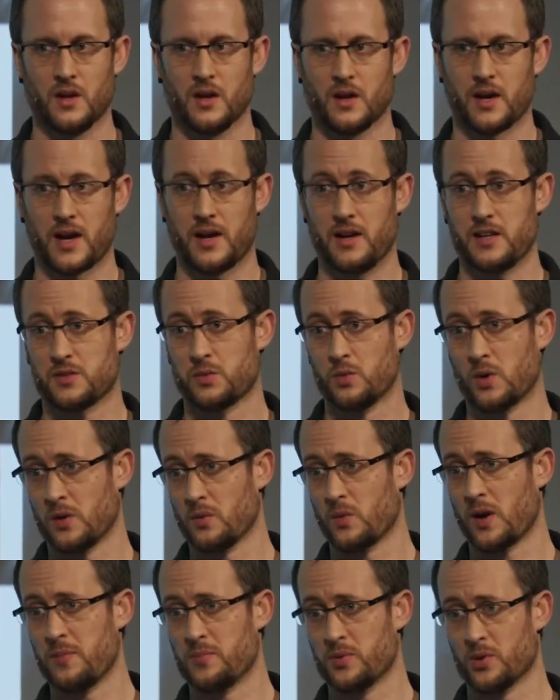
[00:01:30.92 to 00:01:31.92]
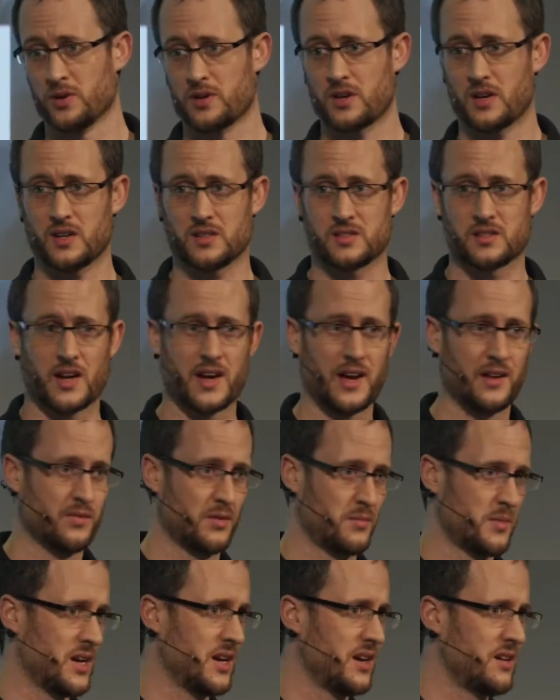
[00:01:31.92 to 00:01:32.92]
And it's a one-way broadcast. I have a
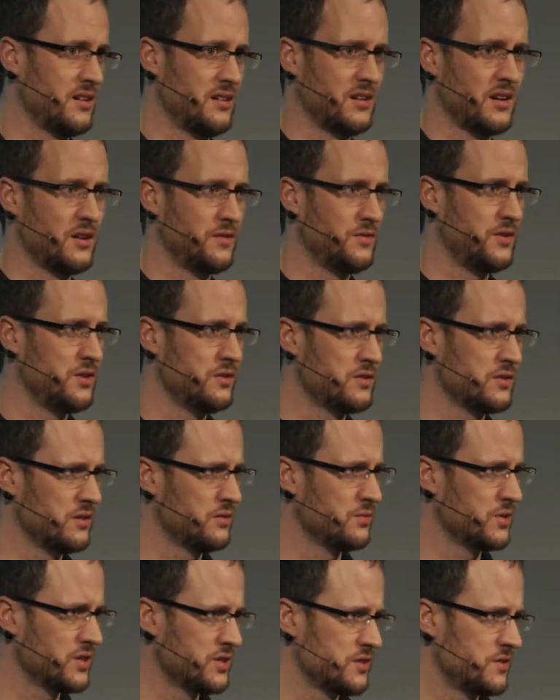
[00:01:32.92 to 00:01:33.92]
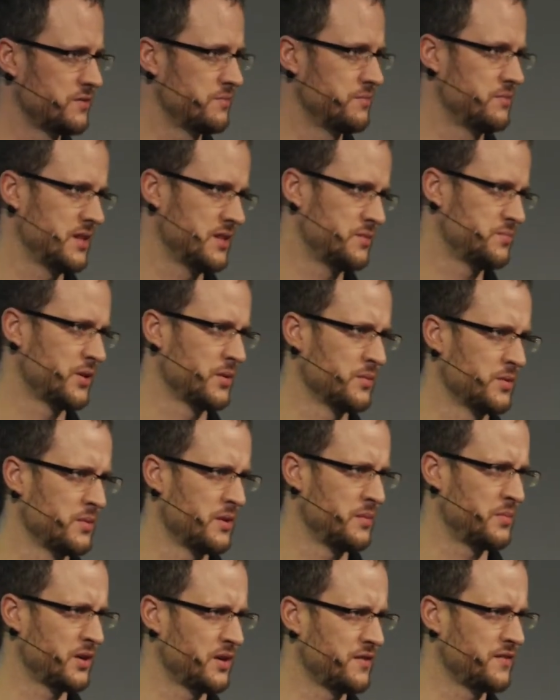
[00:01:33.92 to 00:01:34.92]
mic and none of you do, which is
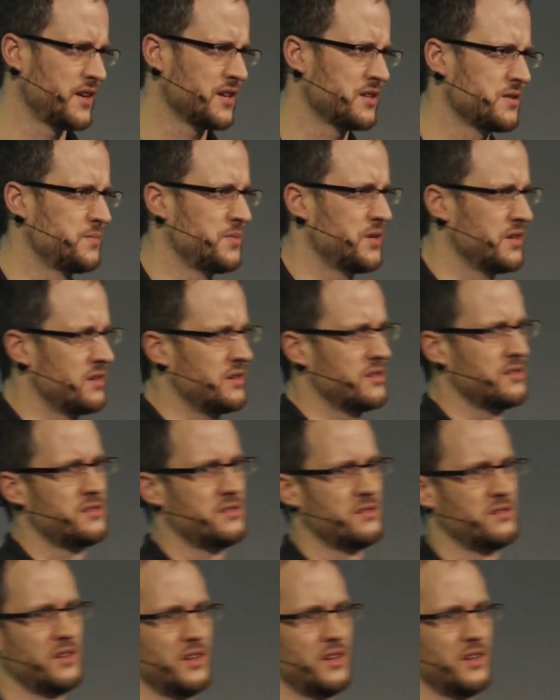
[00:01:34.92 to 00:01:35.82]
probably perfect because